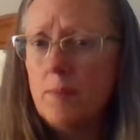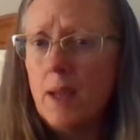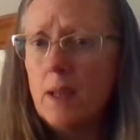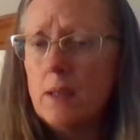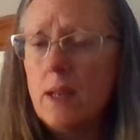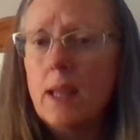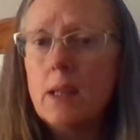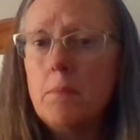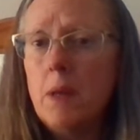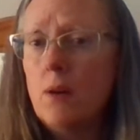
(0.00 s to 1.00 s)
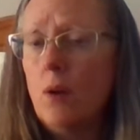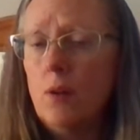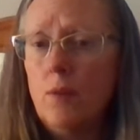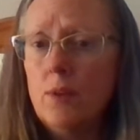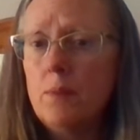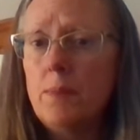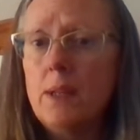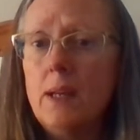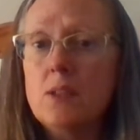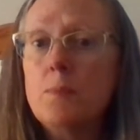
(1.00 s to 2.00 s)
naked men all over
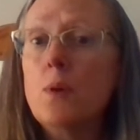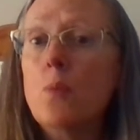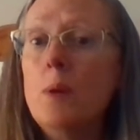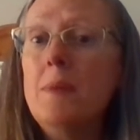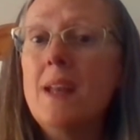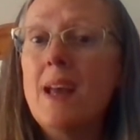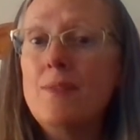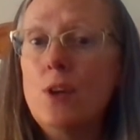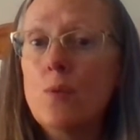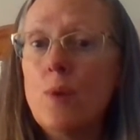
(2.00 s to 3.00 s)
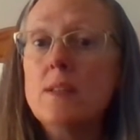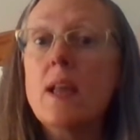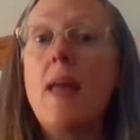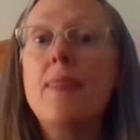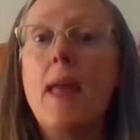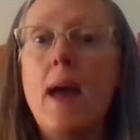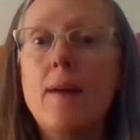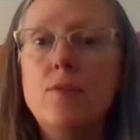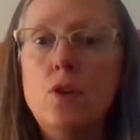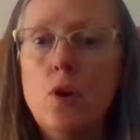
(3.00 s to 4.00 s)
the place, but women have no rights, and they
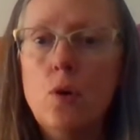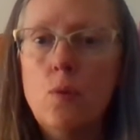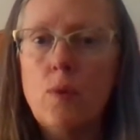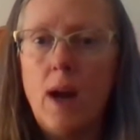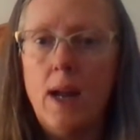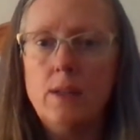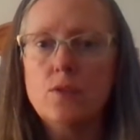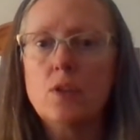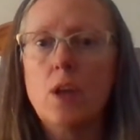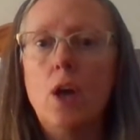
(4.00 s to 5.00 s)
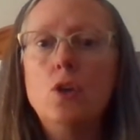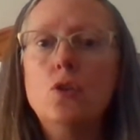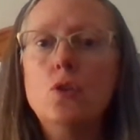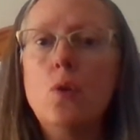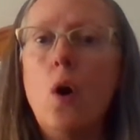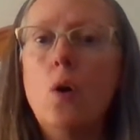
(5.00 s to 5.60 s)
have no rights to